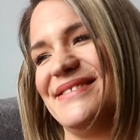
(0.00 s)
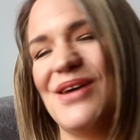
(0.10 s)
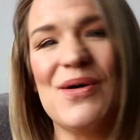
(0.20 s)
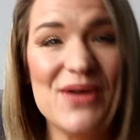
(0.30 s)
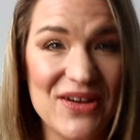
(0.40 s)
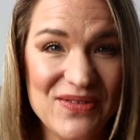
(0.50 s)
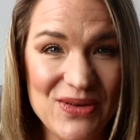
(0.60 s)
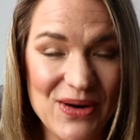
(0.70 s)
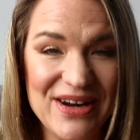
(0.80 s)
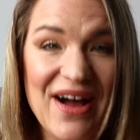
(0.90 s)
So if
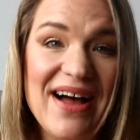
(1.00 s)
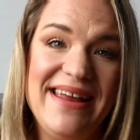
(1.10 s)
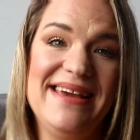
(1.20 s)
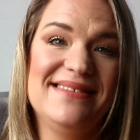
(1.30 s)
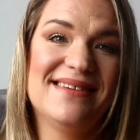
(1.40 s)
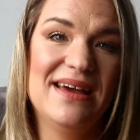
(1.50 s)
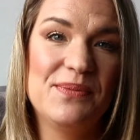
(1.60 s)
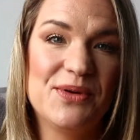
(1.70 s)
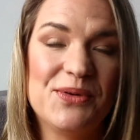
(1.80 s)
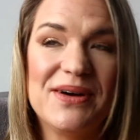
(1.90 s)
you are not a
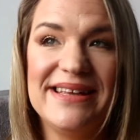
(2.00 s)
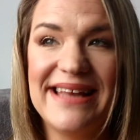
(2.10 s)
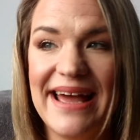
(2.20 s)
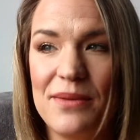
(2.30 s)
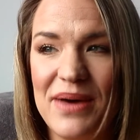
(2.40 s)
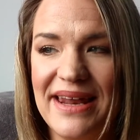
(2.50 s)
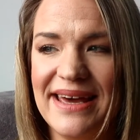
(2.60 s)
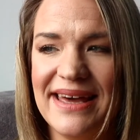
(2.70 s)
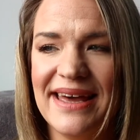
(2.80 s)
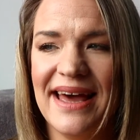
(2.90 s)
type 1 diabetic